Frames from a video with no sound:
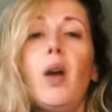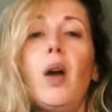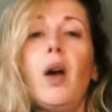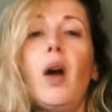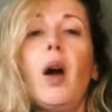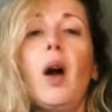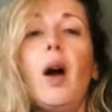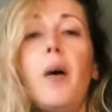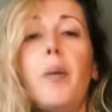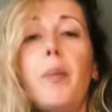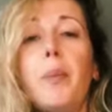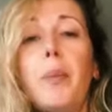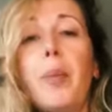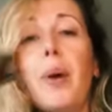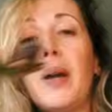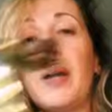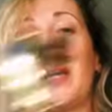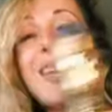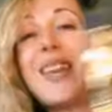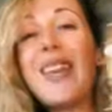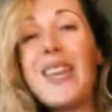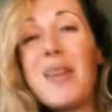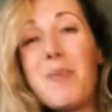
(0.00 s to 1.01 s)
but
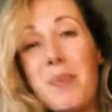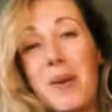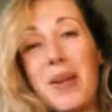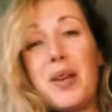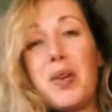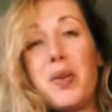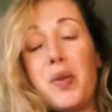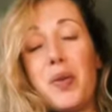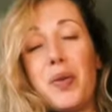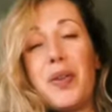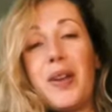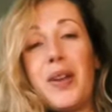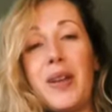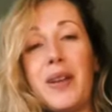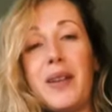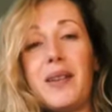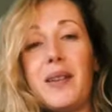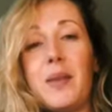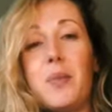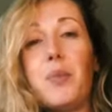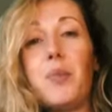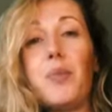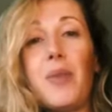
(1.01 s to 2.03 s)
keeping your fingers
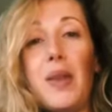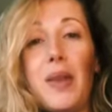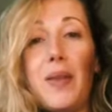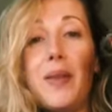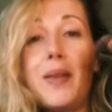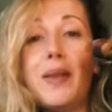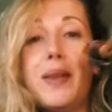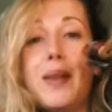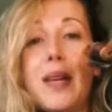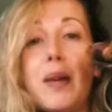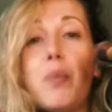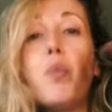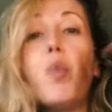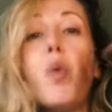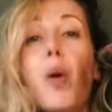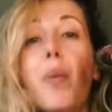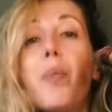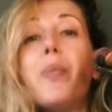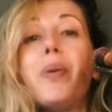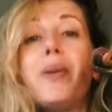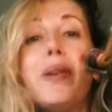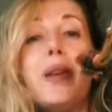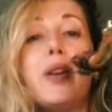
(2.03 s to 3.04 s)
in
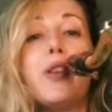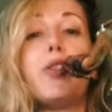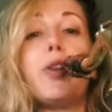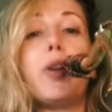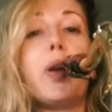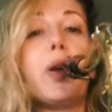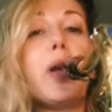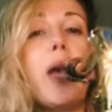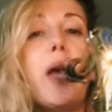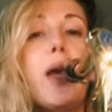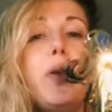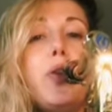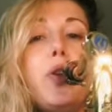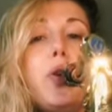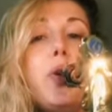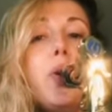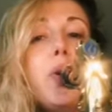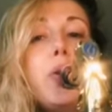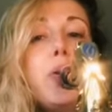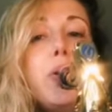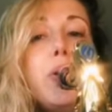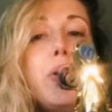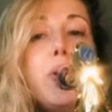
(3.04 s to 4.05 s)
one position, okay? And you
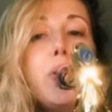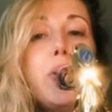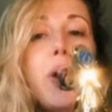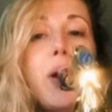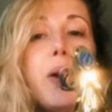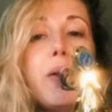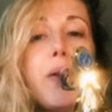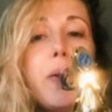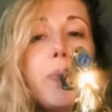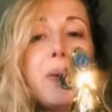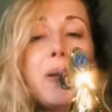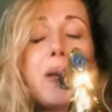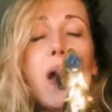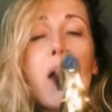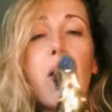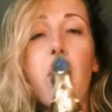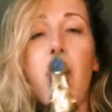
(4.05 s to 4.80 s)
can do kind of up and down.